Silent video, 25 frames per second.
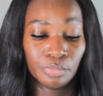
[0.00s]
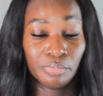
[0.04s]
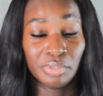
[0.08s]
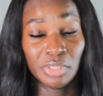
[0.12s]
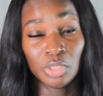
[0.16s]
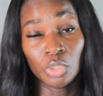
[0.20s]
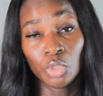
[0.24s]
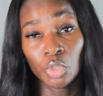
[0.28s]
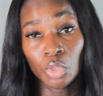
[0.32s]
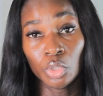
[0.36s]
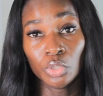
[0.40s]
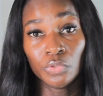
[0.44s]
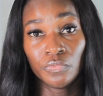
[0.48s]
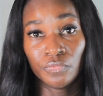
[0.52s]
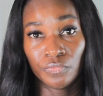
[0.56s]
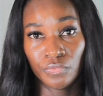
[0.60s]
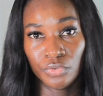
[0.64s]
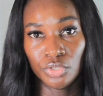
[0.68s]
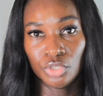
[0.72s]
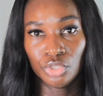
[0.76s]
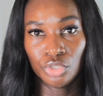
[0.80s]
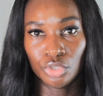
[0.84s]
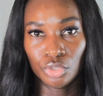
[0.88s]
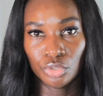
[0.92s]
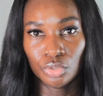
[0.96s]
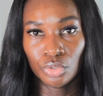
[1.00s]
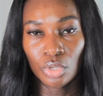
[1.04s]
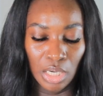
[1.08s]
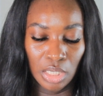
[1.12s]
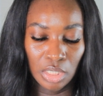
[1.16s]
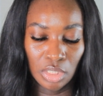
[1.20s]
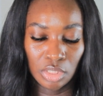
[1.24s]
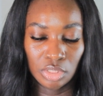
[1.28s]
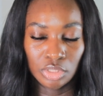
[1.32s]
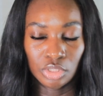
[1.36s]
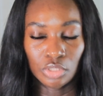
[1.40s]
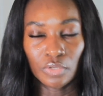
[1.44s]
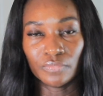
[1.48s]
be good for you
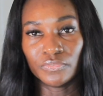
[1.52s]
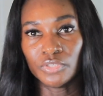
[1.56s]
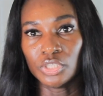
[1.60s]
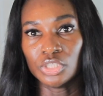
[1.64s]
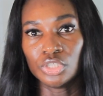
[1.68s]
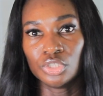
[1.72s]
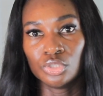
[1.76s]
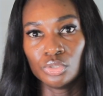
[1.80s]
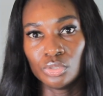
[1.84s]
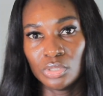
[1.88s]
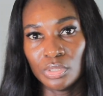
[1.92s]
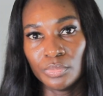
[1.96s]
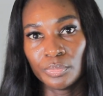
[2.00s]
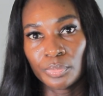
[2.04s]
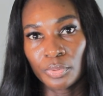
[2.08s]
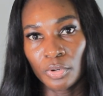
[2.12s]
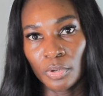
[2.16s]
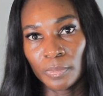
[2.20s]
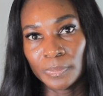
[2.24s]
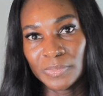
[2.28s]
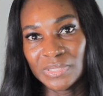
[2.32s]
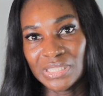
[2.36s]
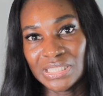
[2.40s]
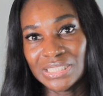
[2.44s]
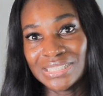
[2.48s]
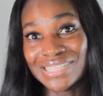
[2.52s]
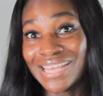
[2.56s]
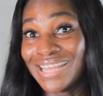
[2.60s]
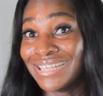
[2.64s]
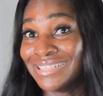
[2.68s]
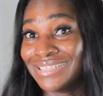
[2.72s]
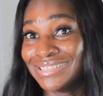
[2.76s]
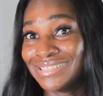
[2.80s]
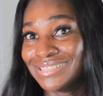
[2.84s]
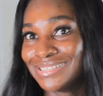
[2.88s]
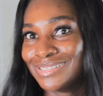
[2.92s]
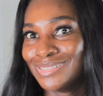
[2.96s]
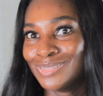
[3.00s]
because of the soothing properties, and
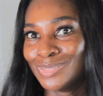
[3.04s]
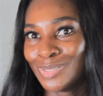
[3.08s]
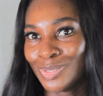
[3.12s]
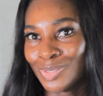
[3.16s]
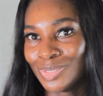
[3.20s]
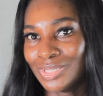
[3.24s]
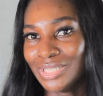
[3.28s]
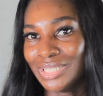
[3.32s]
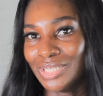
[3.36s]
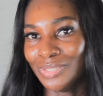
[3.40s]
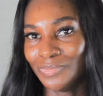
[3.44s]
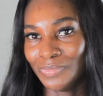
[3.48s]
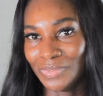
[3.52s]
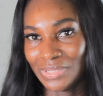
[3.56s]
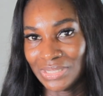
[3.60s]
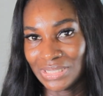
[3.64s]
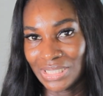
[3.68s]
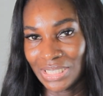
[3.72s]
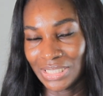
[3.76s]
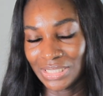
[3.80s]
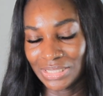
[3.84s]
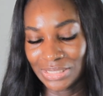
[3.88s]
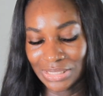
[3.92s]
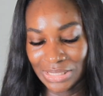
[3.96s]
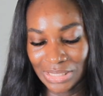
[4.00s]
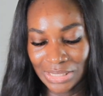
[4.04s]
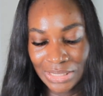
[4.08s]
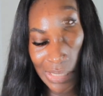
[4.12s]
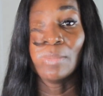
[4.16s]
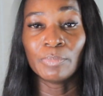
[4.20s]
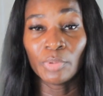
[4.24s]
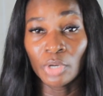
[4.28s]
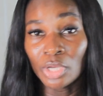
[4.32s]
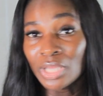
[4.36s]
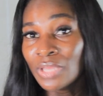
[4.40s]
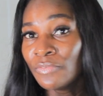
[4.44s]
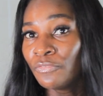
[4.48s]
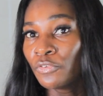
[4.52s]
it's non-irritating.
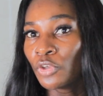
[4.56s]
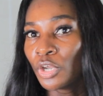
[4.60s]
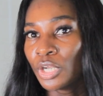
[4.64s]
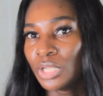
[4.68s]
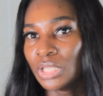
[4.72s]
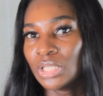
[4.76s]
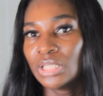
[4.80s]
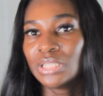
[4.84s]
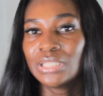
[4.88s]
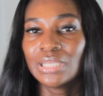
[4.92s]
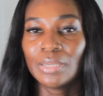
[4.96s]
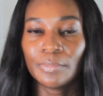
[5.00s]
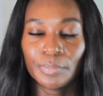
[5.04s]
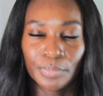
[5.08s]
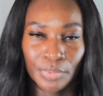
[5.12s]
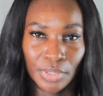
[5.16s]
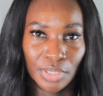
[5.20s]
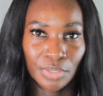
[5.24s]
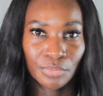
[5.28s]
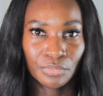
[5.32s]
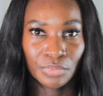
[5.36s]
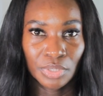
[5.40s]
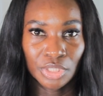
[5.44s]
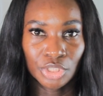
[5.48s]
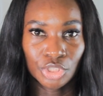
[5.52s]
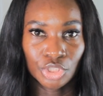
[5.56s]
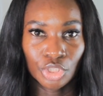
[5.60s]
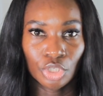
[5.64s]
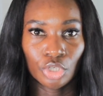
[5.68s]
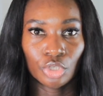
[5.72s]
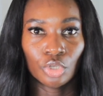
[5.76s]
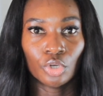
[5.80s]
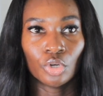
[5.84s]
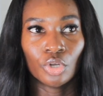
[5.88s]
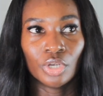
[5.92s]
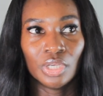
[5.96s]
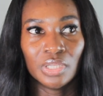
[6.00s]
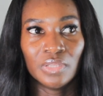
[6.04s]
But if you're in the temperate
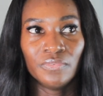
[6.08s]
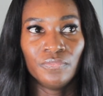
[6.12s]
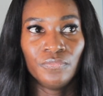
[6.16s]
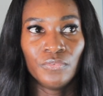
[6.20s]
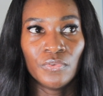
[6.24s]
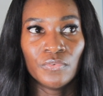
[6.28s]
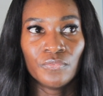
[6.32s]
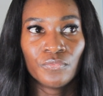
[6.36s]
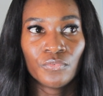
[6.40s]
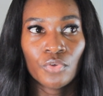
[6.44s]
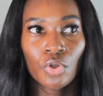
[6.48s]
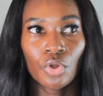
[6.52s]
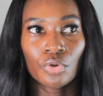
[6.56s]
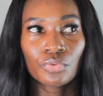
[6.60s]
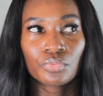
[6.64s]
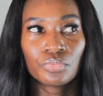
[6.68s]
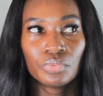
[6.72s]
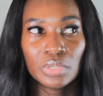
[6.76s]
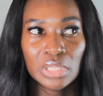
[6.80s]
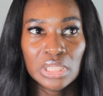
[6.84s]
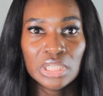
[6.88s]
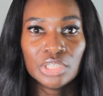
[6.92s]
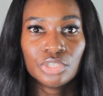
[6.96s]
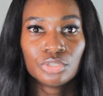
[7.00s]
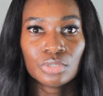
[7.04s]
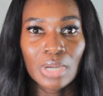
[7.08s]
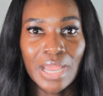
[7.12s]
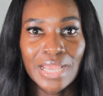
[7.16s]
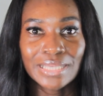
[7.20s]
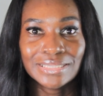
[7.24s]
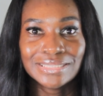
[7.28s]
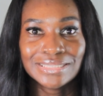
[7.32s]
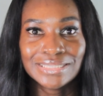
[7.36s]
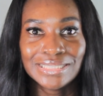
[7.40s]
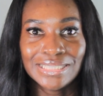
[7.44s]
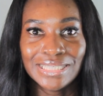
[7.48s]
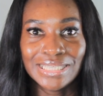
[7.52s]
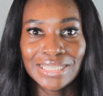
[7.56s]
region, or if you've got really dry
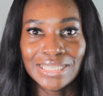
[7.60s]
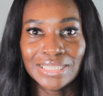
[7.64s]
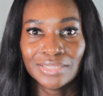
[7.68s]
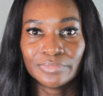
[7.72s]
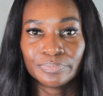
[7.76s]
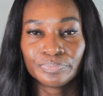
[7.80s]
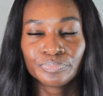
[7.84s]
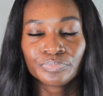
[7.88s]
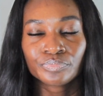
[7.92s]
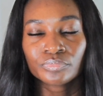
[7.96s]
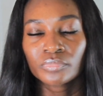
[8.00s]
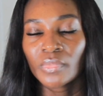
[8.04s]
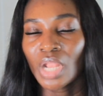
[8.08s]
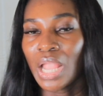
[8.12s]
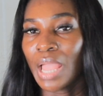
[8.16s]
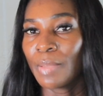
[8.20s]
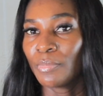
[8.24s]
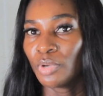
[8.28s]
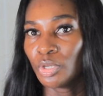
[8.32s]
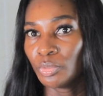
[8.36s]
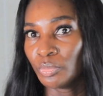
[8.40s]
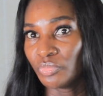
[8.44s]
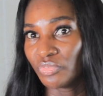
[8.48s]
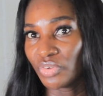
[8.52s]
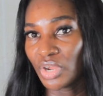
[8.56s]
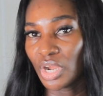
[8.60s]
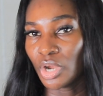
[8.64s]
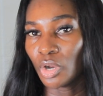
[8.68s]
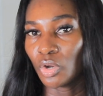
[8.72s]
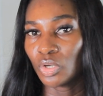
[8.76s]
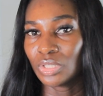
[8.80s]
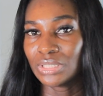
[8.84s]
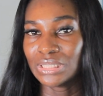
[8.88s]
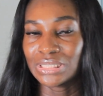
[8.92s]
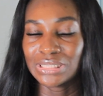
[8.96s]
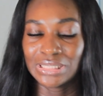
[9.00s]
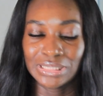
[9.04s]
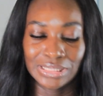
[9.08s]
skin, I'm going to be very
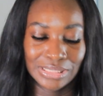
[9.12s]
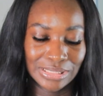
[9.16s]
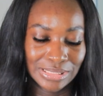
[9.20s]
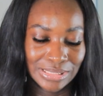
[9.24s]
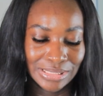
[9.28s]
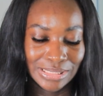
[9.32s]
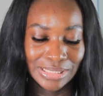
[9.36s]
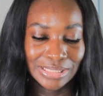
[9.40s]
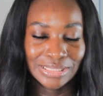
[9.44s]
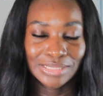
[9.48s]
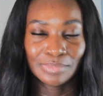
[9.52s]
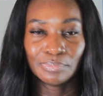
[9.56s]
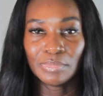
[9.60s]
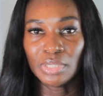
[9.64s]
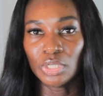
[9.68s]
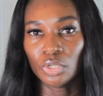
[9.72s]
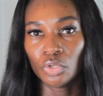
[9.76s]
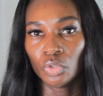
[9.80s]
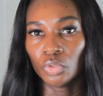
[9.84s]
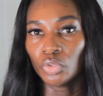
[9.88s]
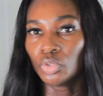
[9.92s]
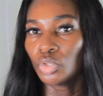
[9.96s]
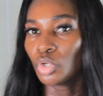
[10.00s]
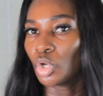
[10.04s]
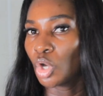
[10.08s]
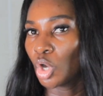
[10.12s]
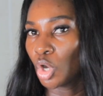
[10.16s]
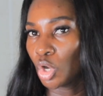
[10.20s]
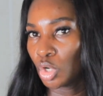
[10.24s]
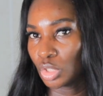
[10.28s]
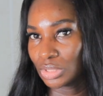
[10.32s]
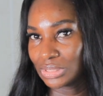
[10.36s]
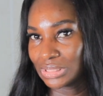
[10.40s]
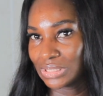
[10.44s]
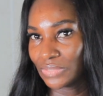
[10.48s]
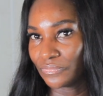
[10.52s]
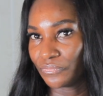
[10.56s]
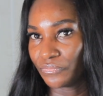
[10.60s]
honest, this may not
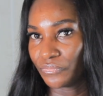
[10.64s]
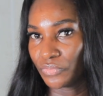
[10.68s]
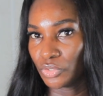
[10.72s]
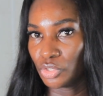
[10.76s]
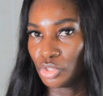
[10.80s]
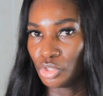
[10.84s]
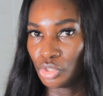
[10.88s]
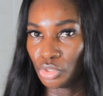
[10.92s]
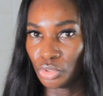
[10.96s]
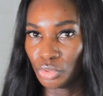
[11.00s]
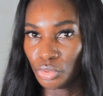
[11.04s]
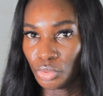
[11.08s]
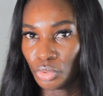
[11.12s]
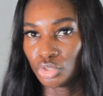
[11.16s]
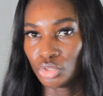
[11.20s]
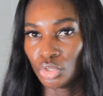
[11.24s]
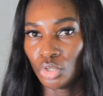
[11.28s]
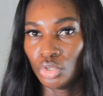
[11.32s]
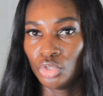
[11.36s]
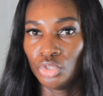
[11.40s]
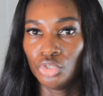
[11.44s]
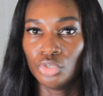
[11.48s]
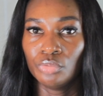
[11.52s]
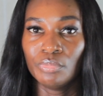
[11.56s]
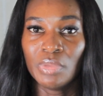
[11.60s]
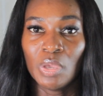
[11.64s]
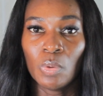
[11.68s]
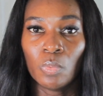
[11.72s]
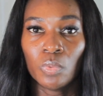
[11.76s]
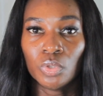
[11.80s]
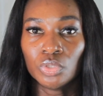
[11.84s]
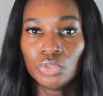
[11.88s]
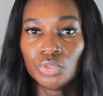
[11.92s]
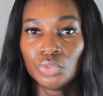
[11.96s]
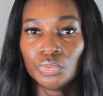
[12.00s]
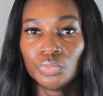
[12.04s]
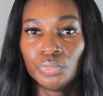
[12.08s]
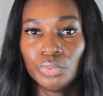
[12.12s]
cut it for you. So you may
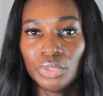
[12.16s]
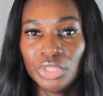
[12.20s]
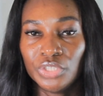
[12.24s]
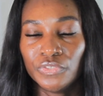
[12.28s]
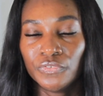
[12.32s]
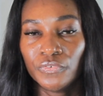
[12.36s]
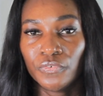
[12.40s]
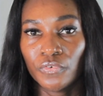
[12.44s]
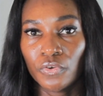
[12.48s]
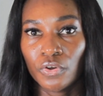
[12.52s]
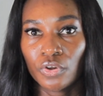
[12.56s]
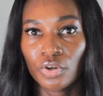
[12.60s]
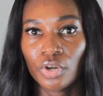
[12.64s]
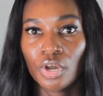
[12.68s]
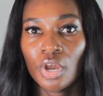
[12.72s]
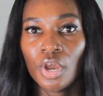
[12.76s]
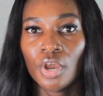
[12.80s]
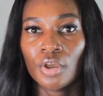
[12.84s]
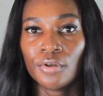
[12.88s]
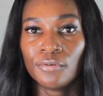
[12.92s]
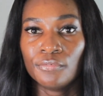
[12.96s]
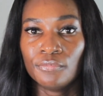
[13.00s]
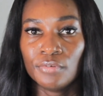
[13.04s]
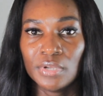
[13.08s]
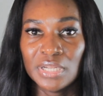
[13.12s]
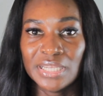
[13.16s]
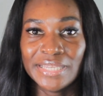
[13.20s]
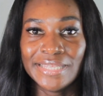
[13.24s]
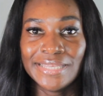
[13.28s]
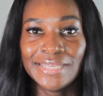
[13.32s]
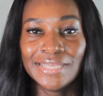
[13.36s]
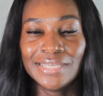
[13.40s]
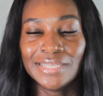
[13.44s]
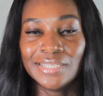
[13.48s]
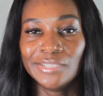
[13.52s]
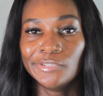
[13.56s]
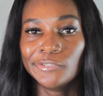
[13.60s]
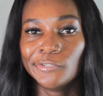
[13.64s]
want to reach for
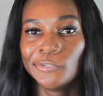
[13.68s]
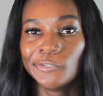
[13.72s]
really,